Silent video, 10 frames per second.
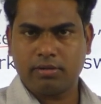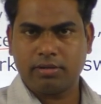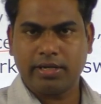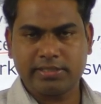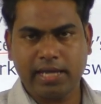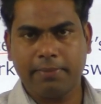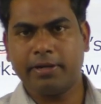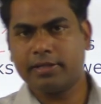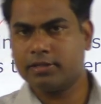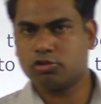that is
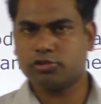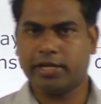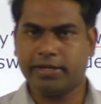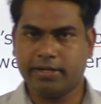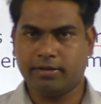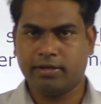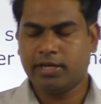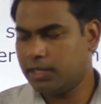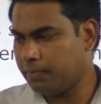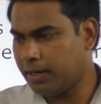happening in the society.
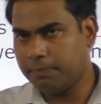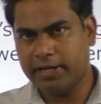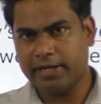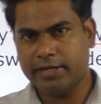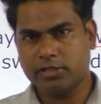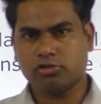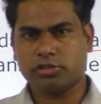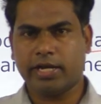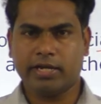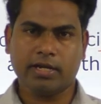It might be Indian
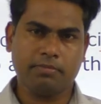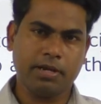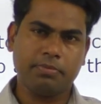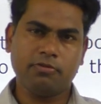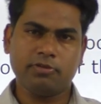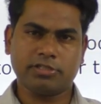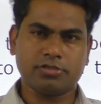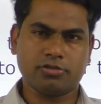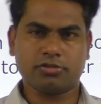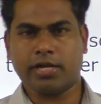society, it might be the Western
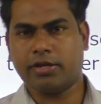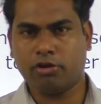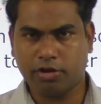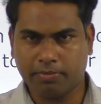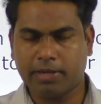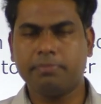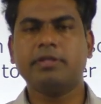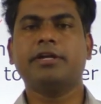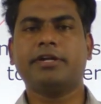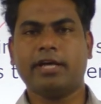society, or it might be the
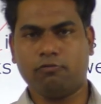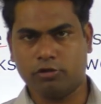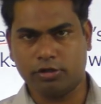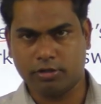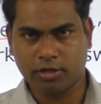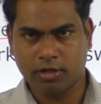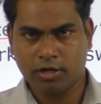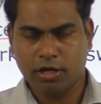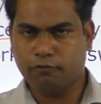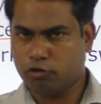entire world.
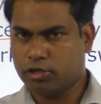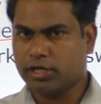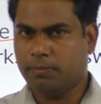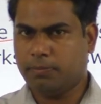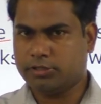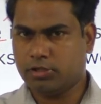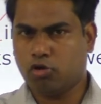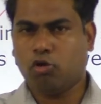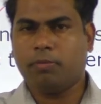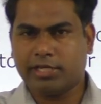If you look at the present
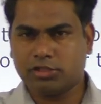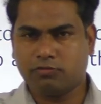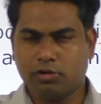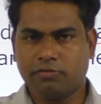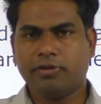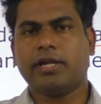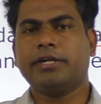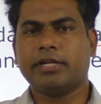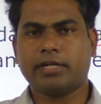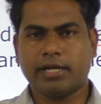globalized world, we are
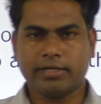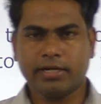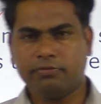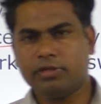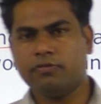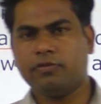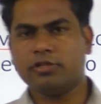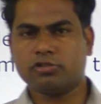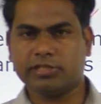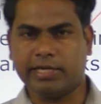interconnected with different
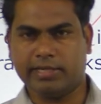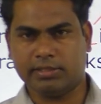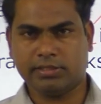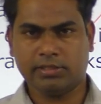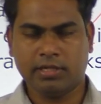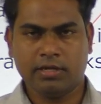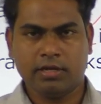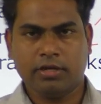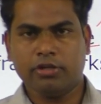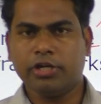societies.
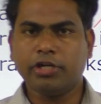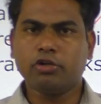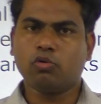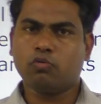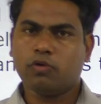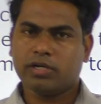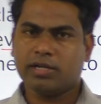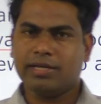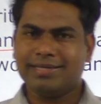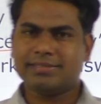You need to know
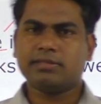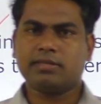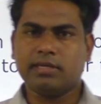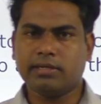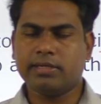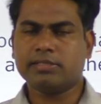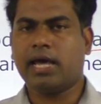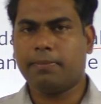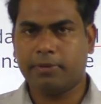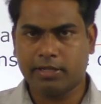what is the thing that is
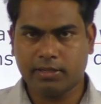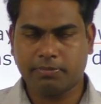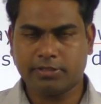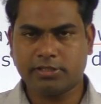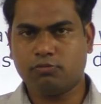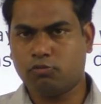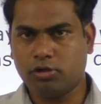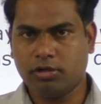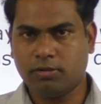happening in the present world